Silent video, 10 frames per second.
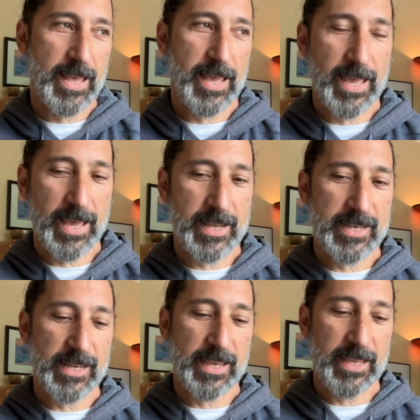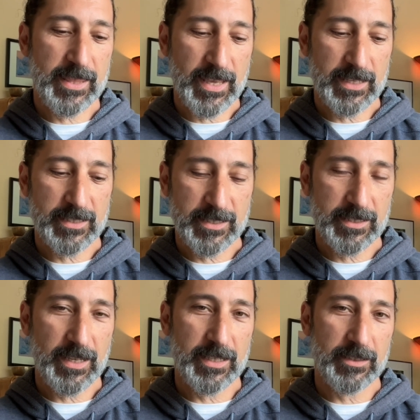And in that
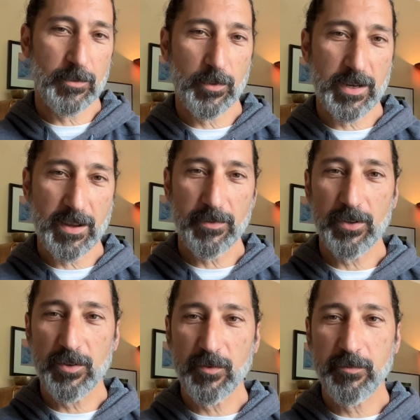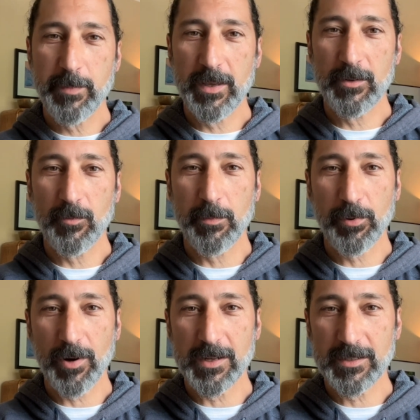state, whatever you've been
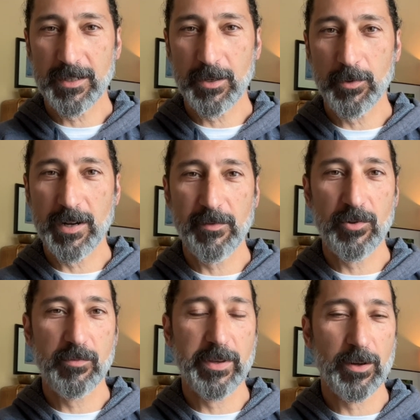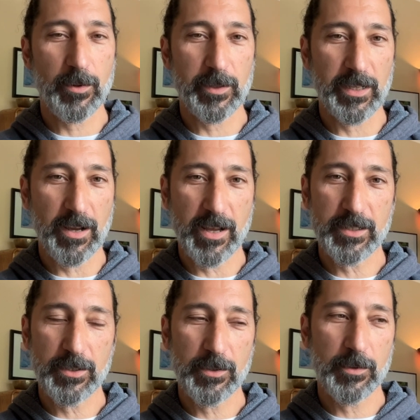repressing, whatever you've been holding
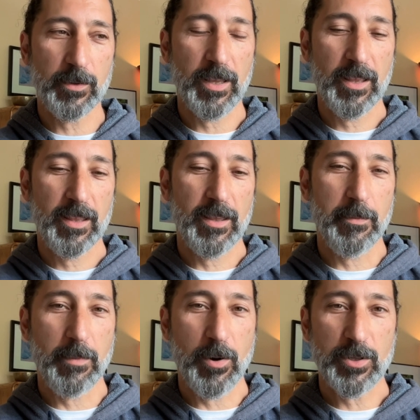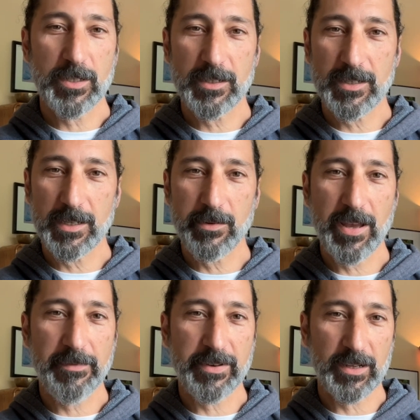on to, emotions that you
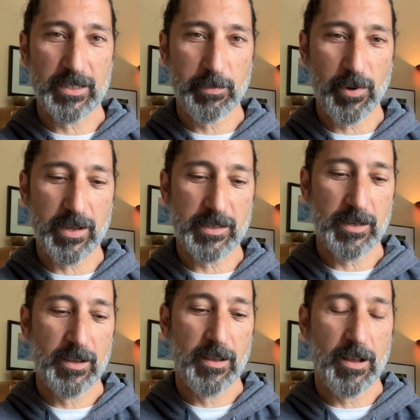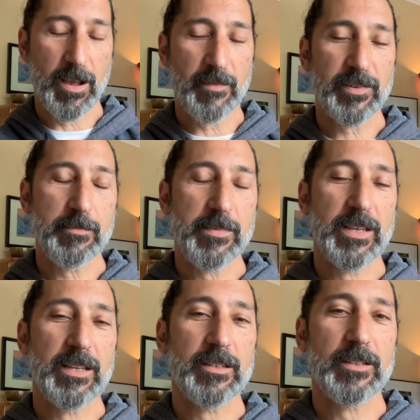haven't expressed, often
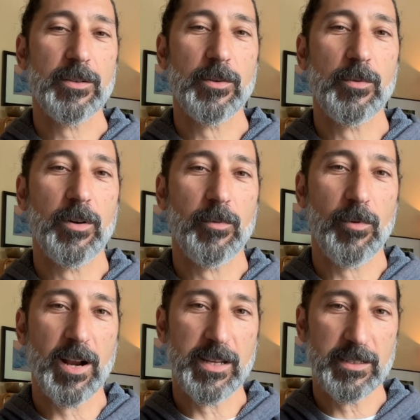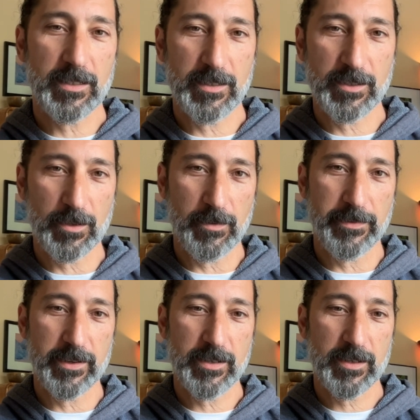begin to rise to the
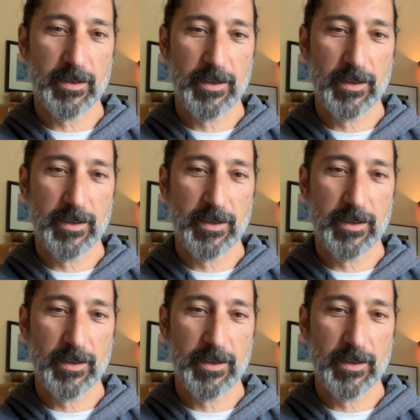surface.